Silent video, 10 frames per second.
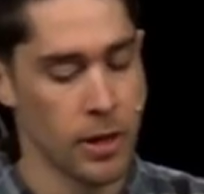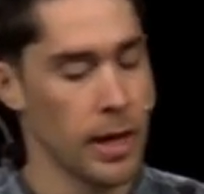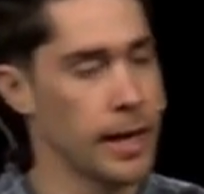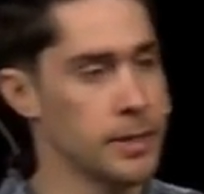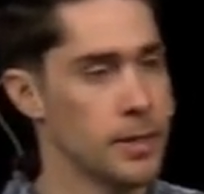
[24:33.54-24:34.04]

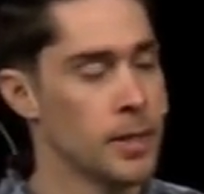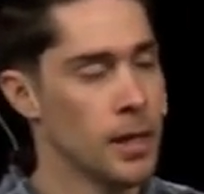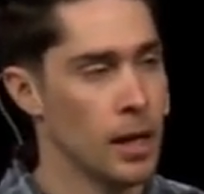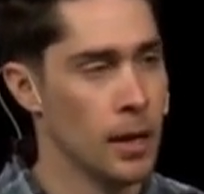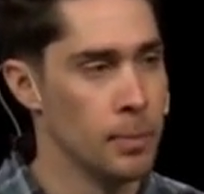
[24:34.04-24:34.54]
night
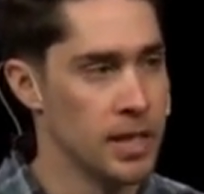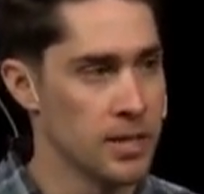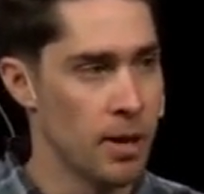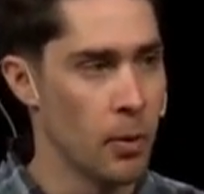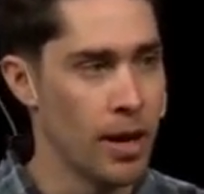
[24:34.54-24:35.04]
uh,
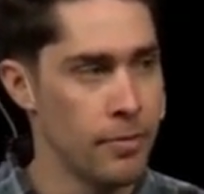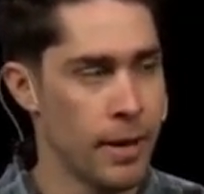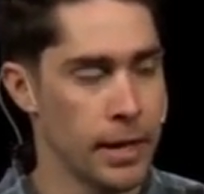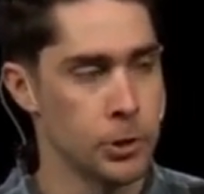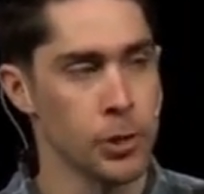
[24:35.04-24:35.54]
because my wife
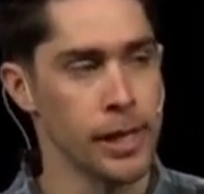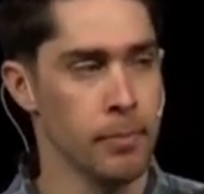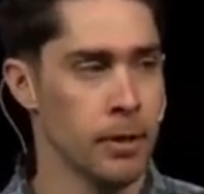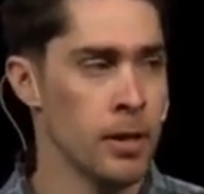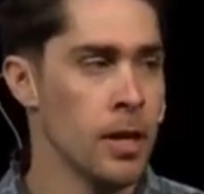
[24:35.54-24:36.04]
had a dream.
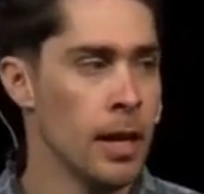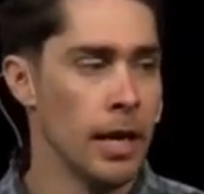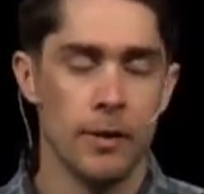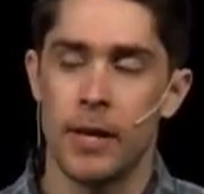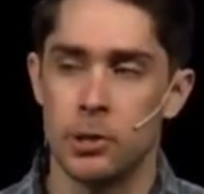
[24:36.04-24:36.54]

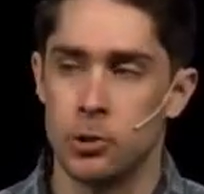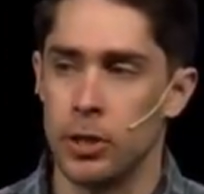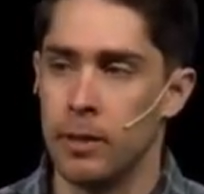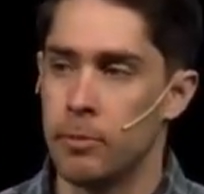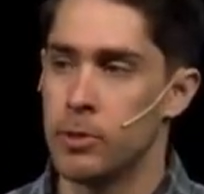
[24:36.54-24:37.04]
And in that
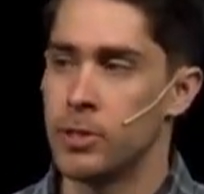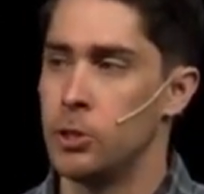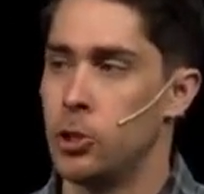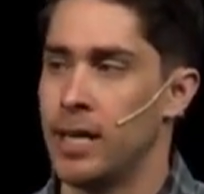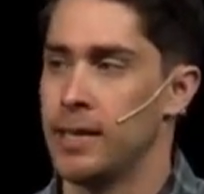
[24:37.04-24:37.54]
dream, there was a
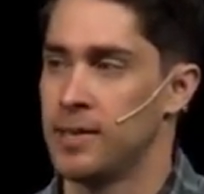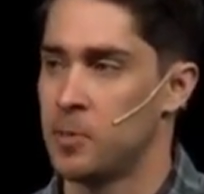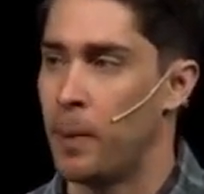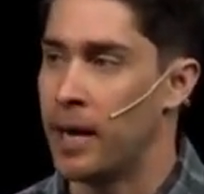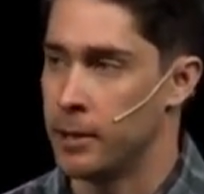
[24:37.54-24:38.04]
giant
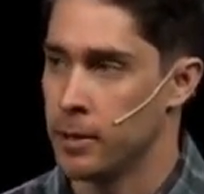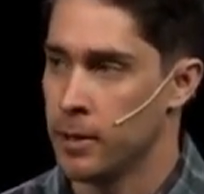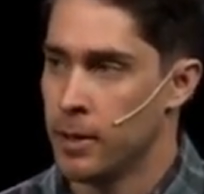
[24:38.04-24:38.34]
spider